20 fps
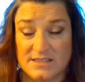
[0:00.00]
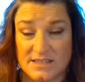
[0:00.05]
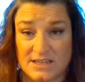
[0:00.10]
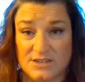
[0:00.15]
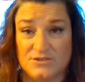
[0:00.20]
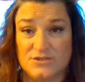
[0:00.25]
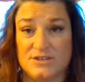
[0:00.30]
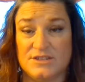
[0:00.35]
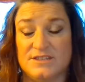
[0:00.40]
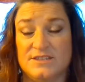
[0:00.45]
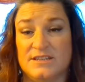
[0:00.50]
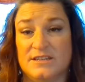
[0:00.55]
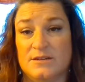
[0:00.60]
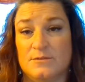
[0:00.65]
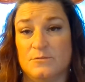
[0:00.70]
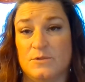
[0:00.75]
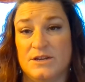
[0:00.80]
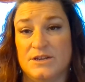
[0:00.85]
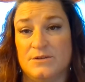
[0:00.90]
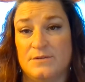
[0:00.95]
is interested
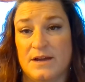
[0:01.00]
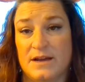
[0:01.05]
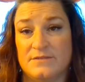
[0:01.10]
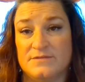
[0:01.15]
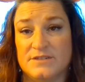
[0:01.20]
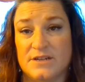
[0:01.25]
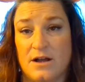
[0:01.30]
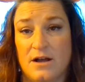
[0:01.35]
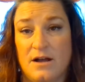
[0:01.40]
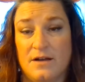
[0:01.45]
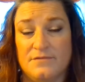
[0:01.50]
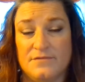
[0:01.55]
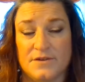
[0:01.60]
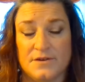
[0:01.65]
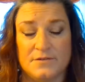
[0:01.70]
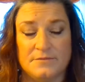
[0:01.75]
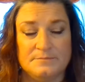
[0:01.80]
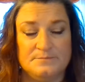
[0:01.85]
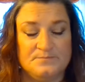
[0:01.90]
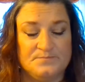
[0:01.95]
in what you have to
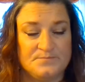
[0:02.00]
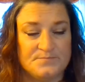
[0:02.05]
offer.